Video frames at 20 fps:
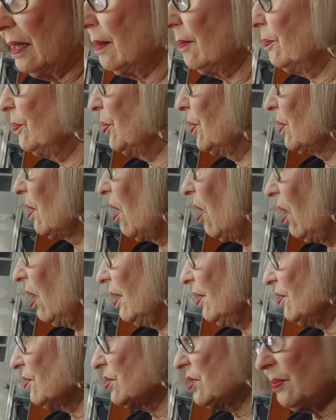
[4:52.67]
put all
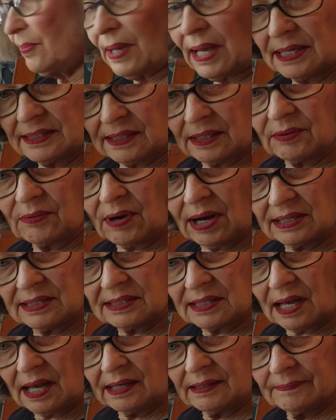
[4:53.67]
of your supplies on the right
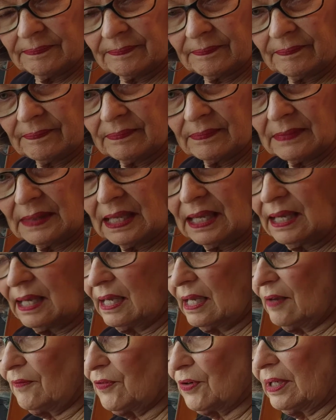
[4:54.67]
side.
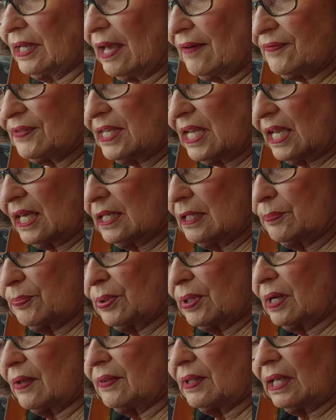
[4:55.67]
If you're left-handed,
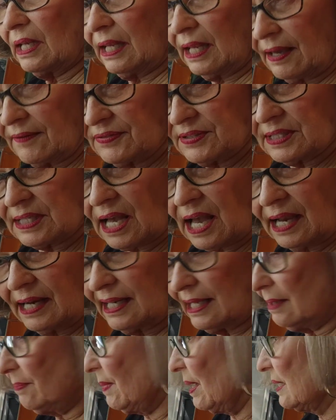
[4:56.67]
put it on the left side.
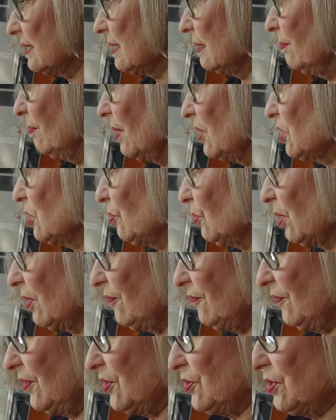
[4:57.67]
It makes it much more
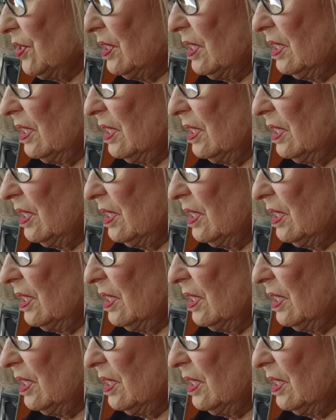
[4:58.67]
efficient